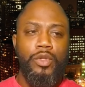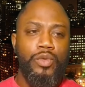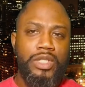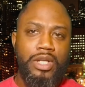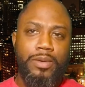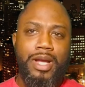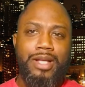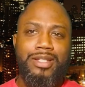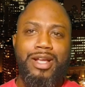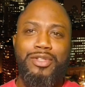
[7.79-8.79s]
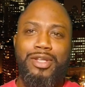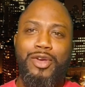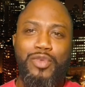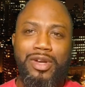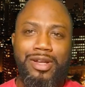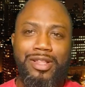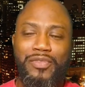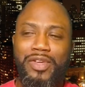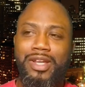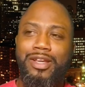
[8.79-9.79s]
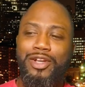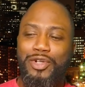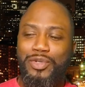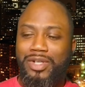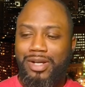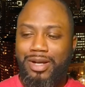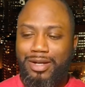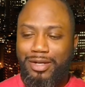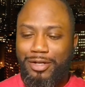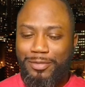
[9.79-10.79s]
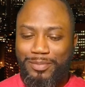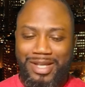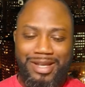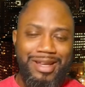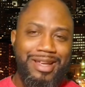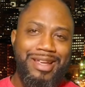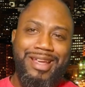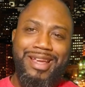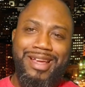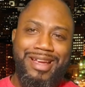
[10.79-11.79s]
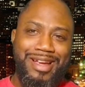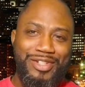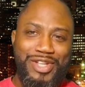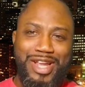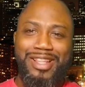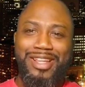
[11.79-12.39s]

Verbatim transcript: What's up guys, Alton here with another video. Um, I just gotta